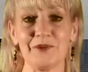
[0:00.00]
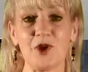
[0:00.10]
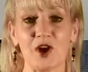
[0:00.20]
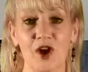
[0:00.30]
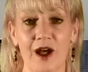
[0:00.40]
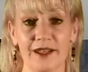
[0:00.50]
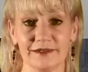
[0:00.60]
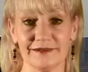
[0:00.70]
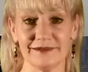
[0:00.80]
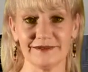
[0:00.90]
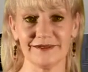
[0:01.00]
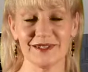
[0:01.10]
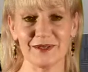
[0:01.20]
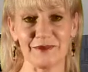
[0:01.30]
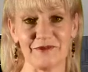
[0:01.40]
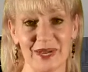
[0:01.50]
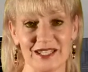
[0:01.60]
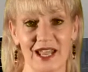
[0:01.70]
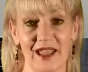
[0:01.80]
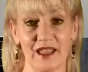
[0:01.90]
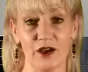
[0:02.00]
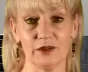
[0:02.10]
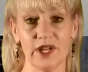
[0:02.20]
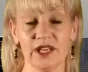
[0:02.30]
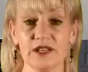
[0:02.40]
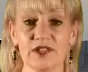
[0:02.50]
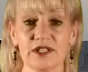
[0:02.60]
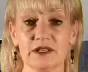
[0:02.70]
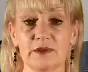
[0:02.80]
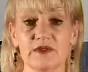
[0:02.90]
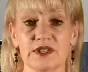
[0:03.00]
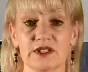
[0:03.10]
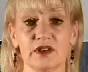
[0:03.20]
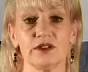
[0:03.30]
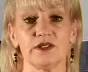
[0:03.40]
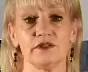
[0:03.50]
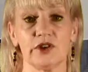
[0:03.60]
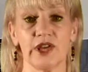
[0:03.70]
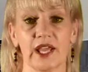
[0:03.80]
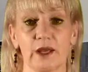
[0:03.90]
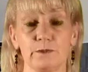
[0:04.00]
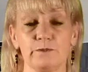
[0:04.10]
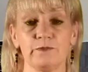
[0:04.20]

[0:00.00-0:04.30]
work on some of my tango and even some of the skills of learning it.